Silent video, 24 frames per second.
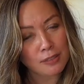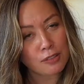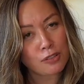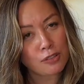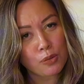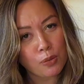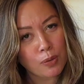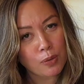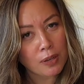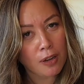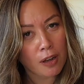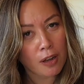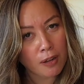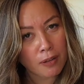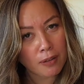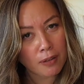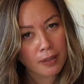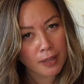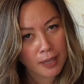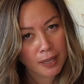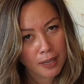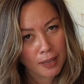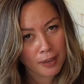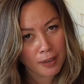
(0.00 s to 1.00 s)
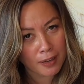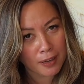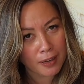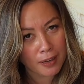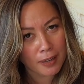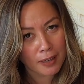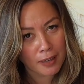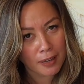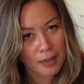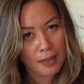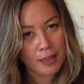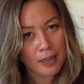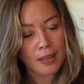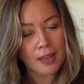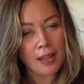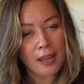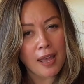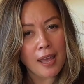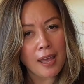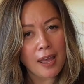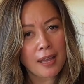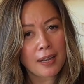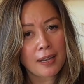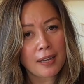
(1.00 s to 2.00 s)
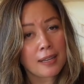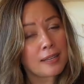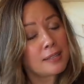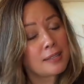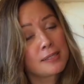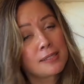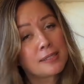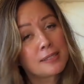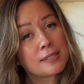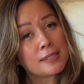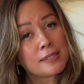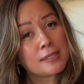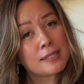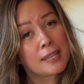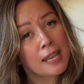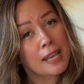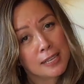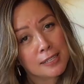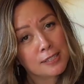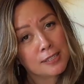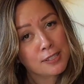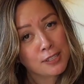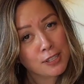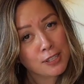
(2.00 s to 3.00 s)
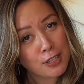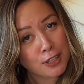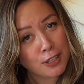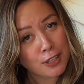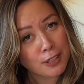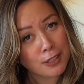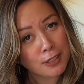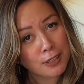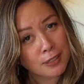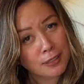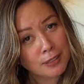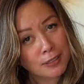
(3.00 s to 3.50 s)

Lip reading: do it all here and it's tastier